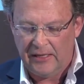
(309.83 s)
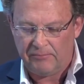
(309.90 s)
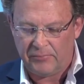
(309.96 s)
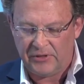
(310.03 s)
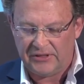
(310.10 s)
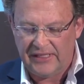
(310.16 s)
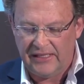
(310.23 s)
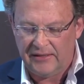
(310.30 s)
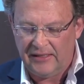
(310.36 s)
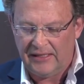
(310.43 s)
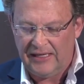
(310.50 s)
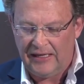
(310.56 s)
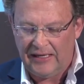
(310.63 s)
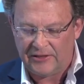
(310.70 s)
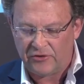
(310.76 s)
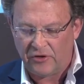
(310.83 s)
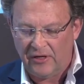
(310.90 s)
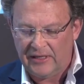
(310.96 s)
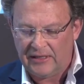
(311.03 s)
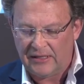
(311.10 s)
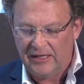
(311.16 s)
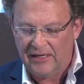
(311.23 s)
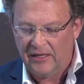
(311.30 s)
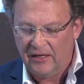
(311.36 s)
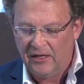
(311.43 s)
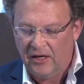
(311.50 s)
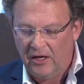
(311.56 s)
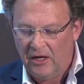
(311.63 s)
now presented electronically